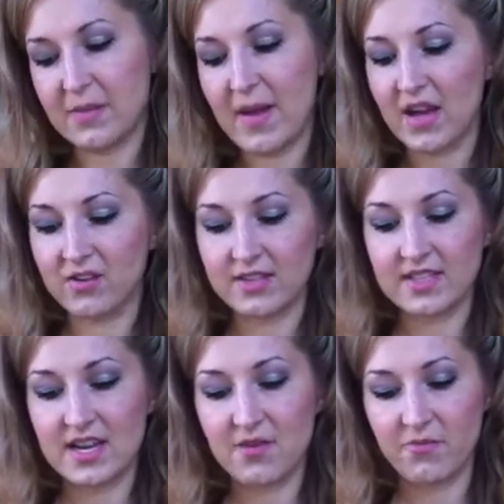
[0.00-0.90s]
back on the
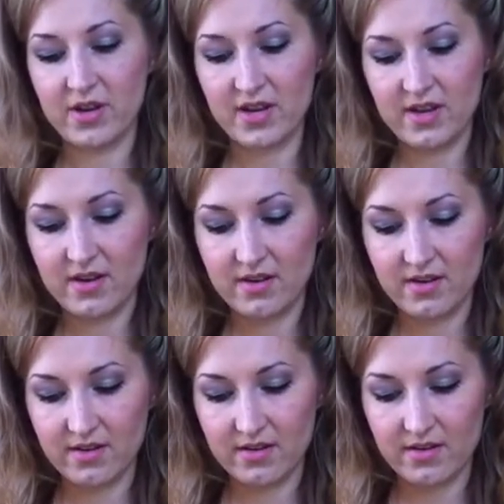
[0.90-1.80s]
time when
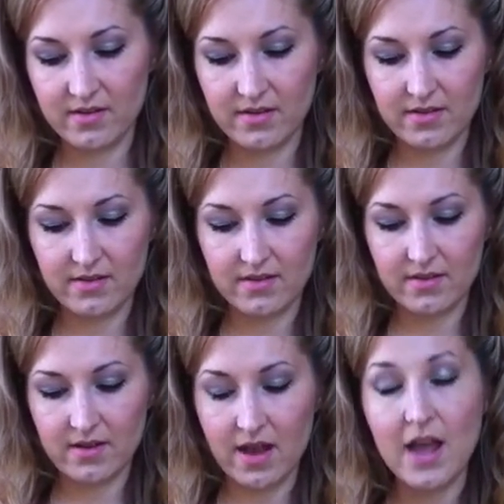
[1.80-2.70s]

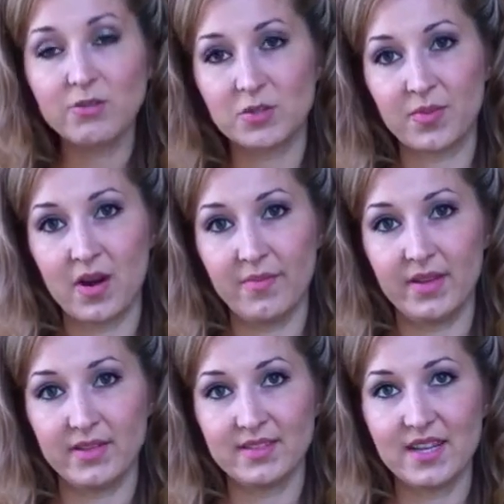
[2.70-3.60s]
I was brought
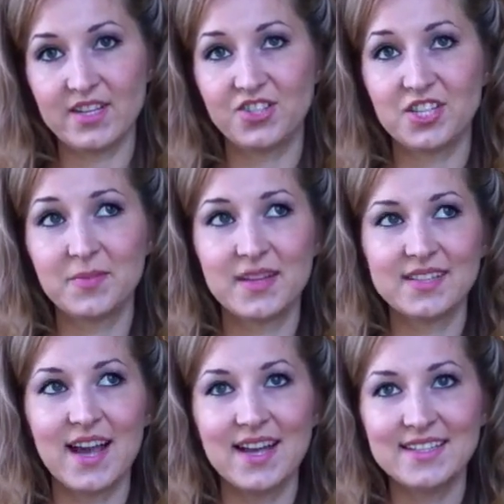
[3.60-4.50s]
meals, and just
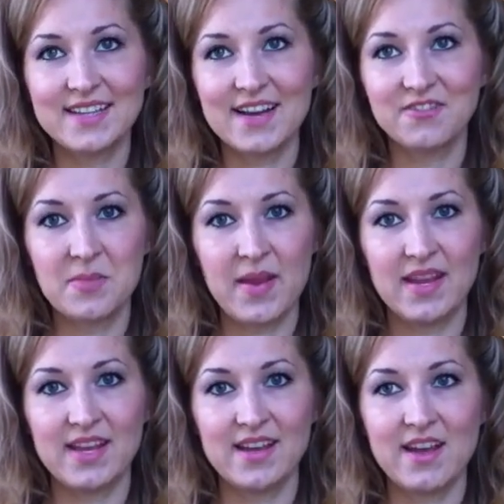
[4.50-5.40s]
because I didn't have to
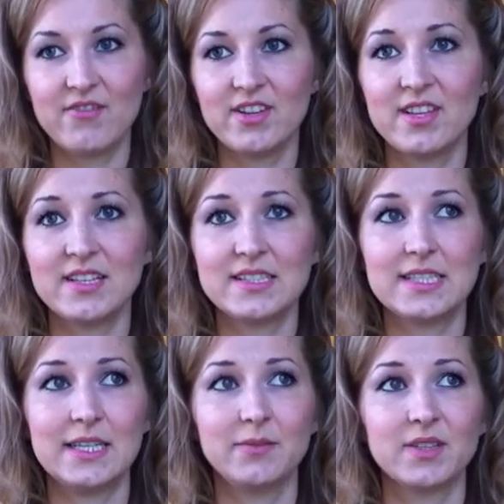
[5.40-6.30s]
make it, everything
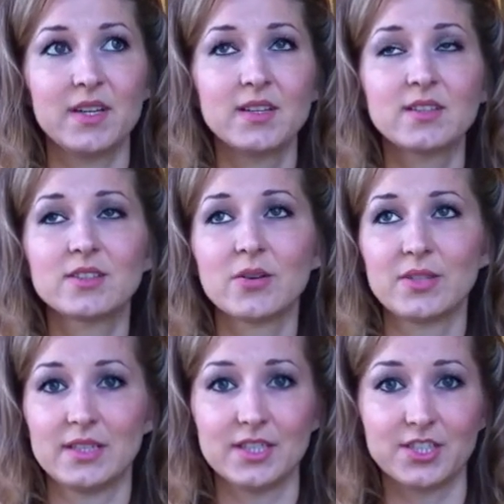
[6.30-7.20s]
seemed so
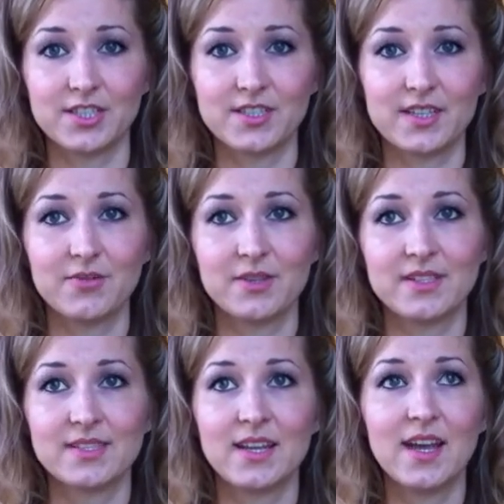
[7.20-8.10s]
delicious. I
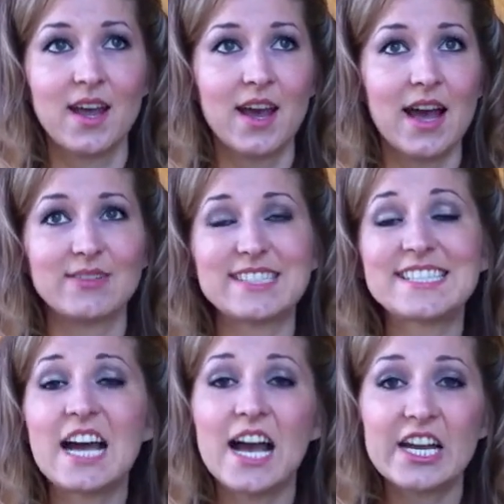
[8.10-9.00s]
was
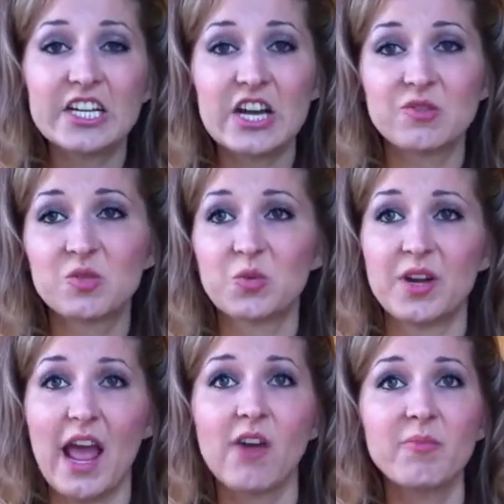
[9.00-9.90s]
tired, I was
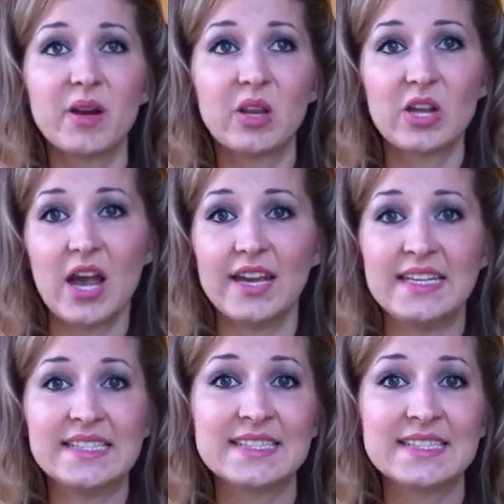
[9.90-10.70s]
worn out, barely got any